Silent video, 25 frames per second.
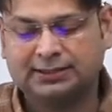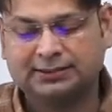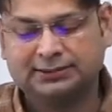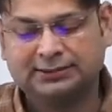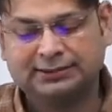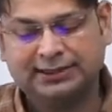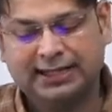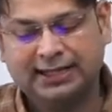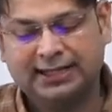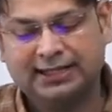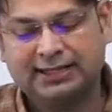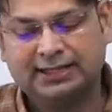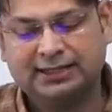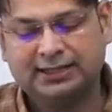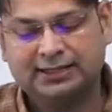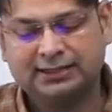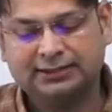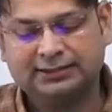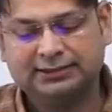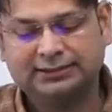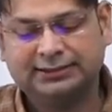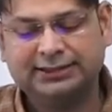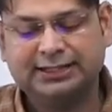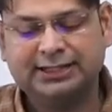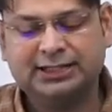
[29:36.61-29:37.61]

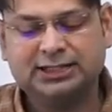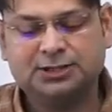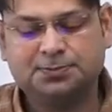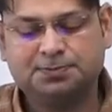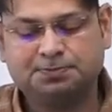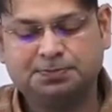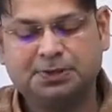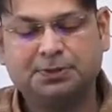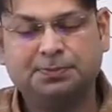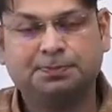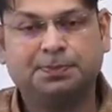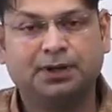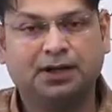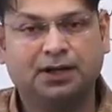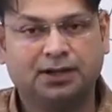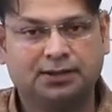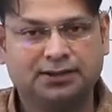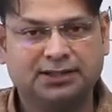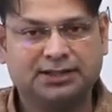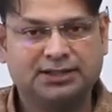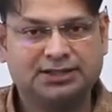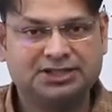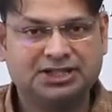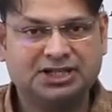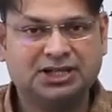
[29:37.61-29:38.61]
then these people,
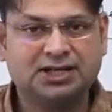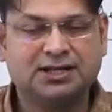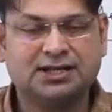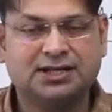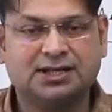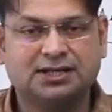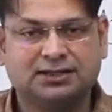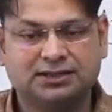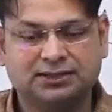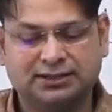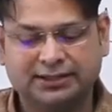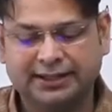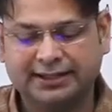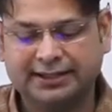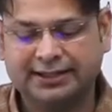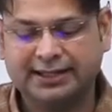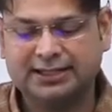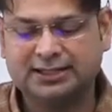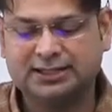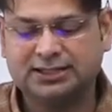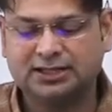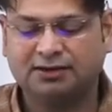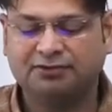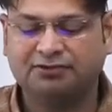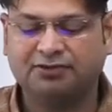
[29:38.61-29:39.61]
the children, they
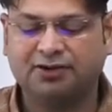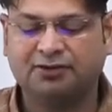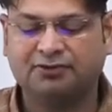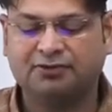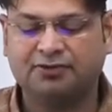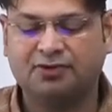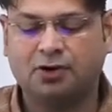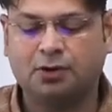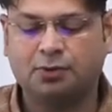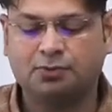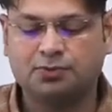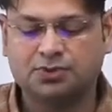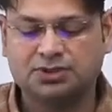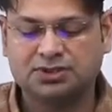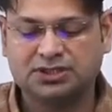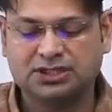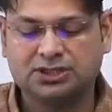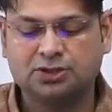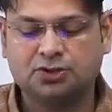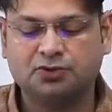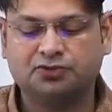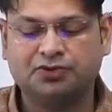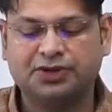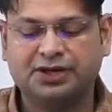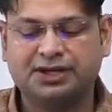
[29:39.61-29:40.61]
can suffer from
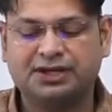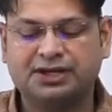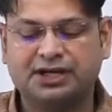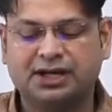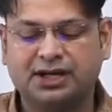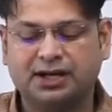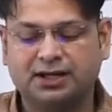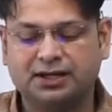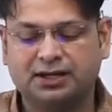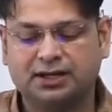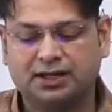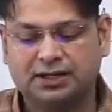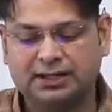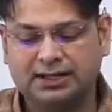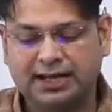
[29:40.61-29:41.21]
schizophrenia,